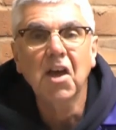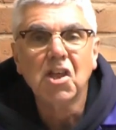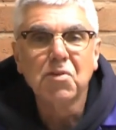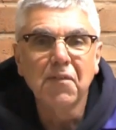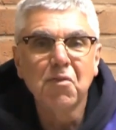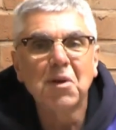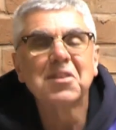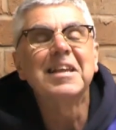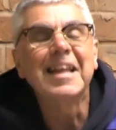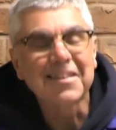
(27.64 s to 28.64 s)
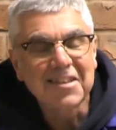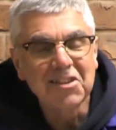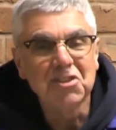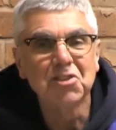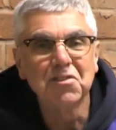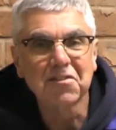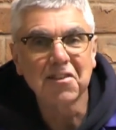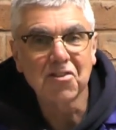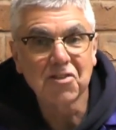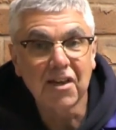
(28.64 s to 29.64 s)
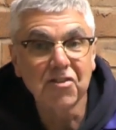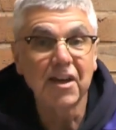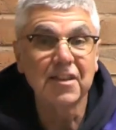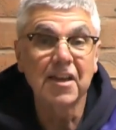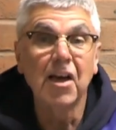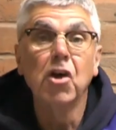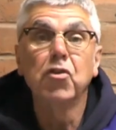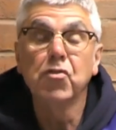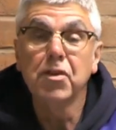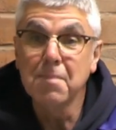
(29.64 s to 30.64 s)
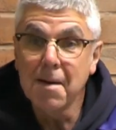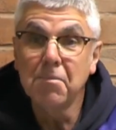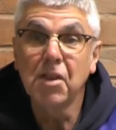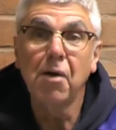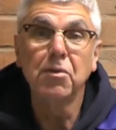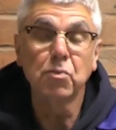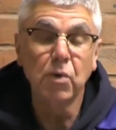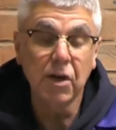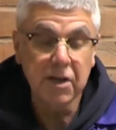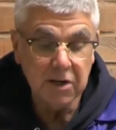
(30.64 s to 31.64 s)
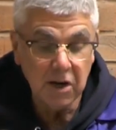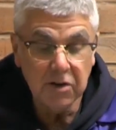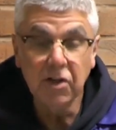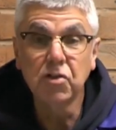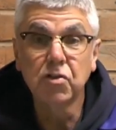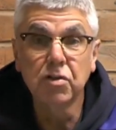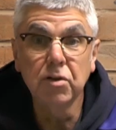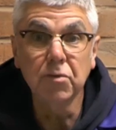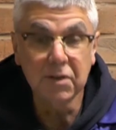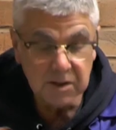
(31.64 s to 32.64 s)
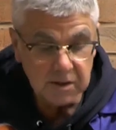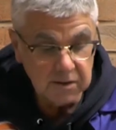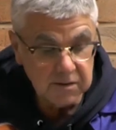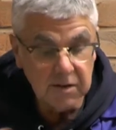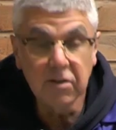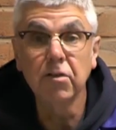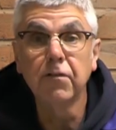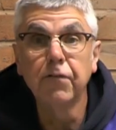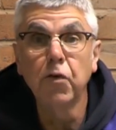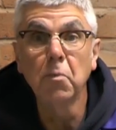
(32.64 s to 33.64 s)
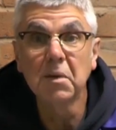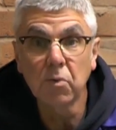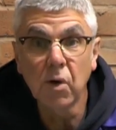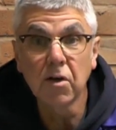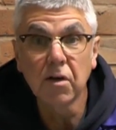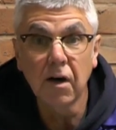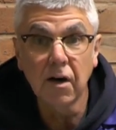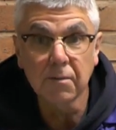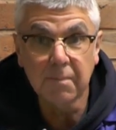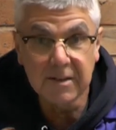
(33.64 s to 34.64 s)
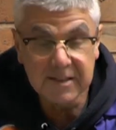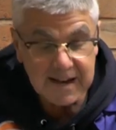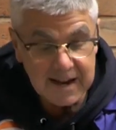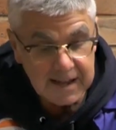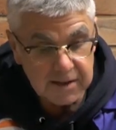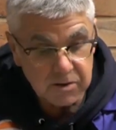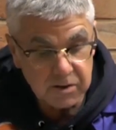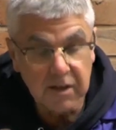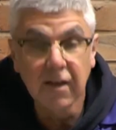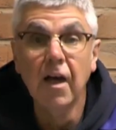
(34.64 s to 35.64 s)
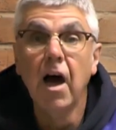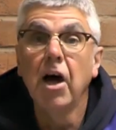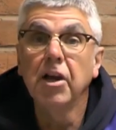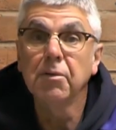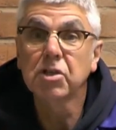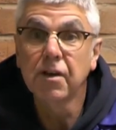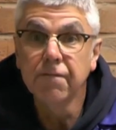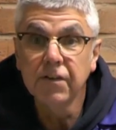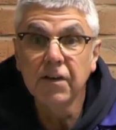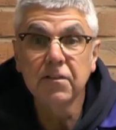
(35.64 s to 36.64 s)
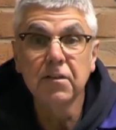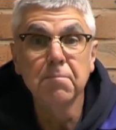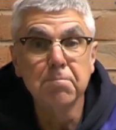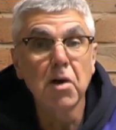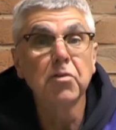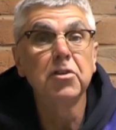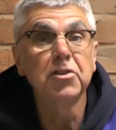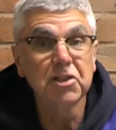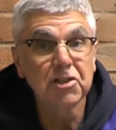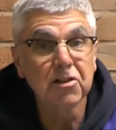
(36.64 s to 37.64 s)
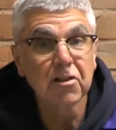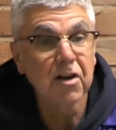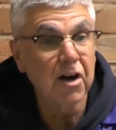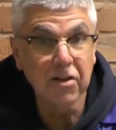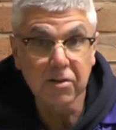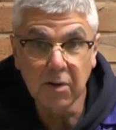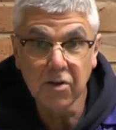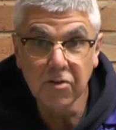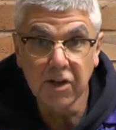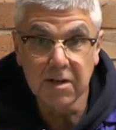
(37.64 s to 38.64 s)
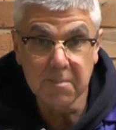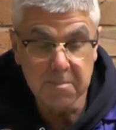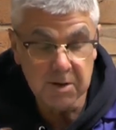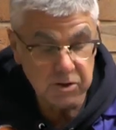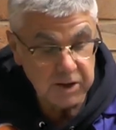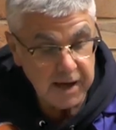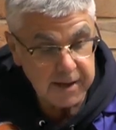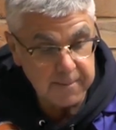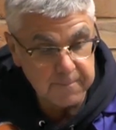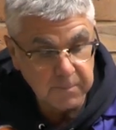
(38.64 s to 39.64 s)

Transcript: So if you watched the last edition of Scalextric Racer, you'll remember that I was working on these two discontinued Formula 1 cars by Scalextric, and I was converting them both to digital cars so I could run them on my track.